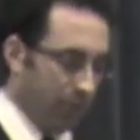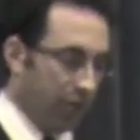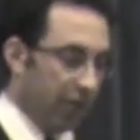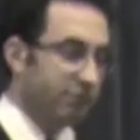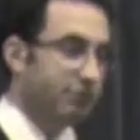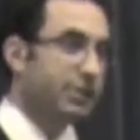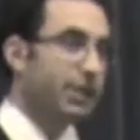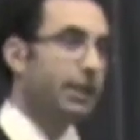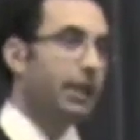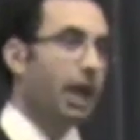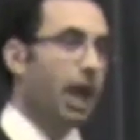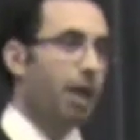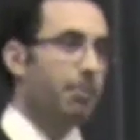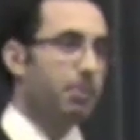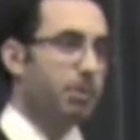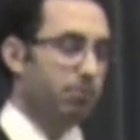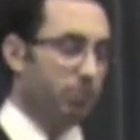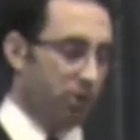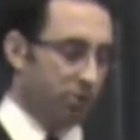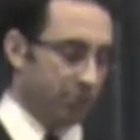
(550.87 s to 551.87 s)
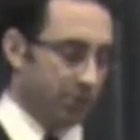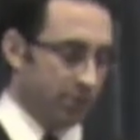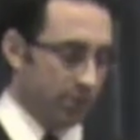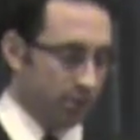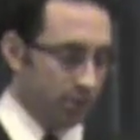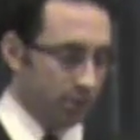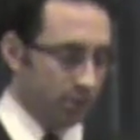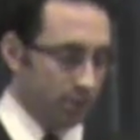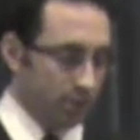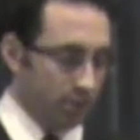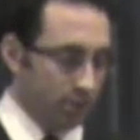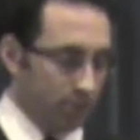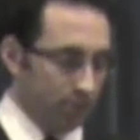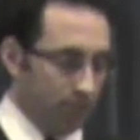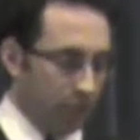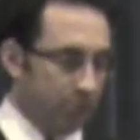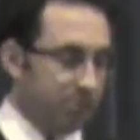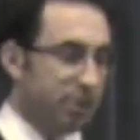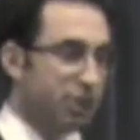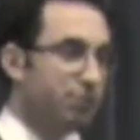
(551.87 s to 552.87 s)
I've seen happy moments,
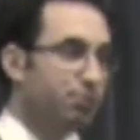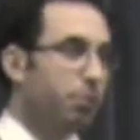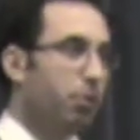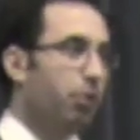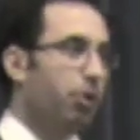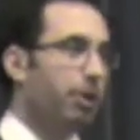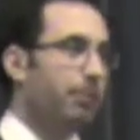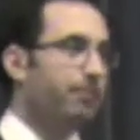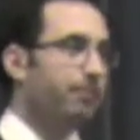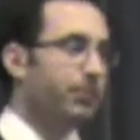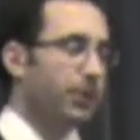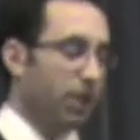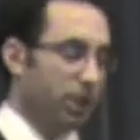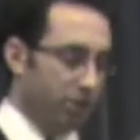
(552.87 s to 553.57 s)
babies born,